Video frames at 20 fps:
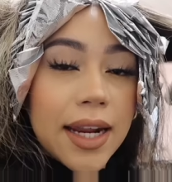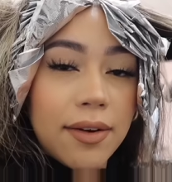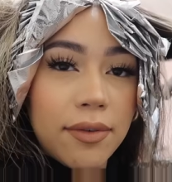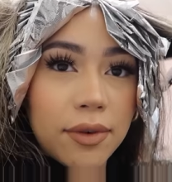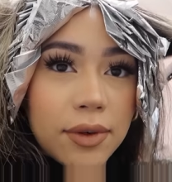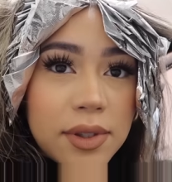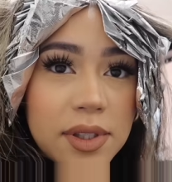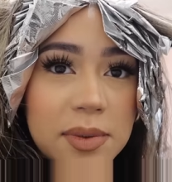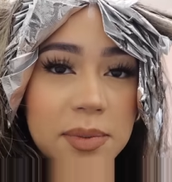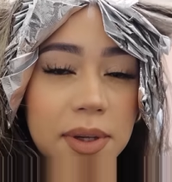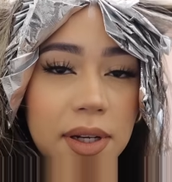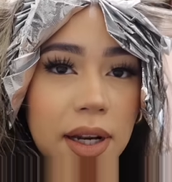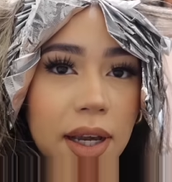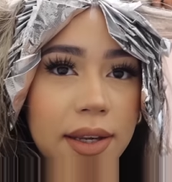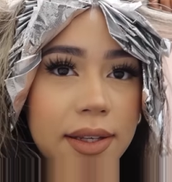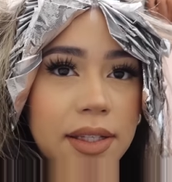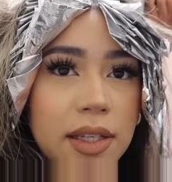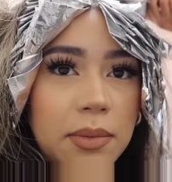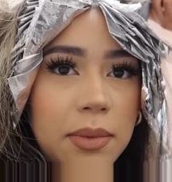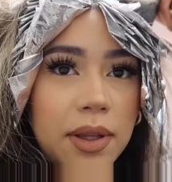everyone's been
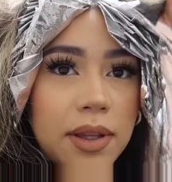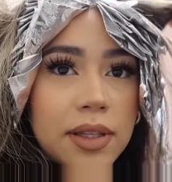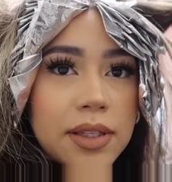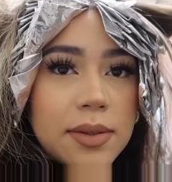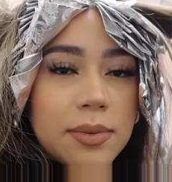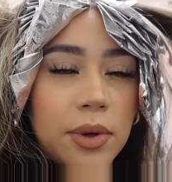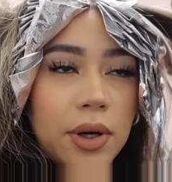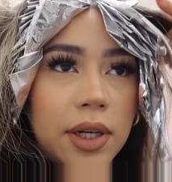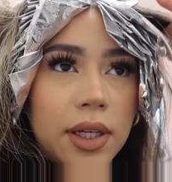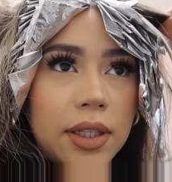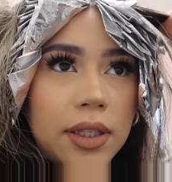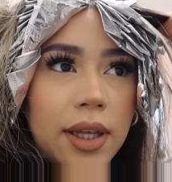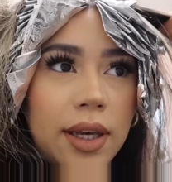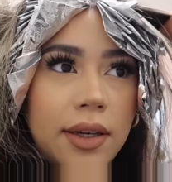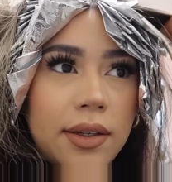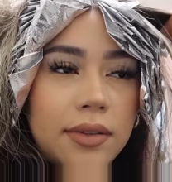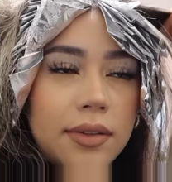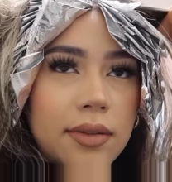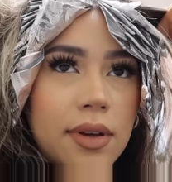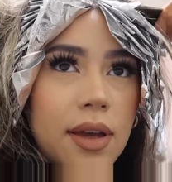nice to me this morning.
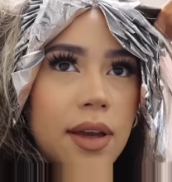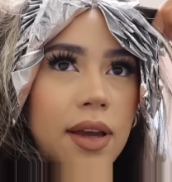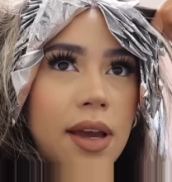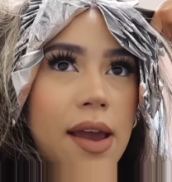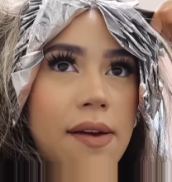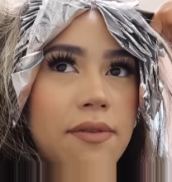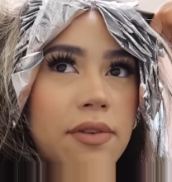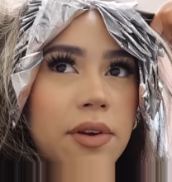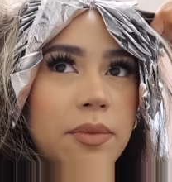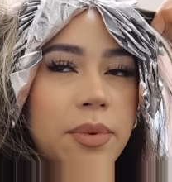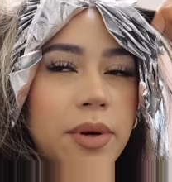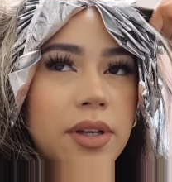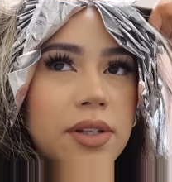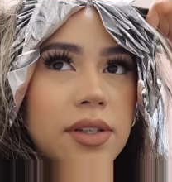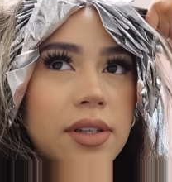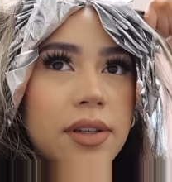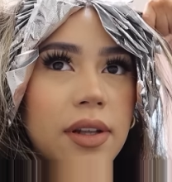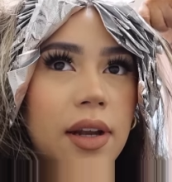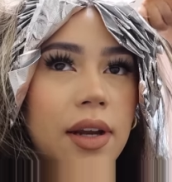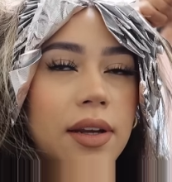Like every
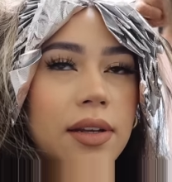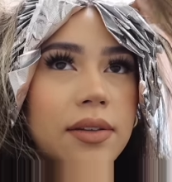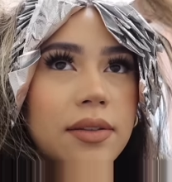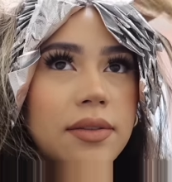person I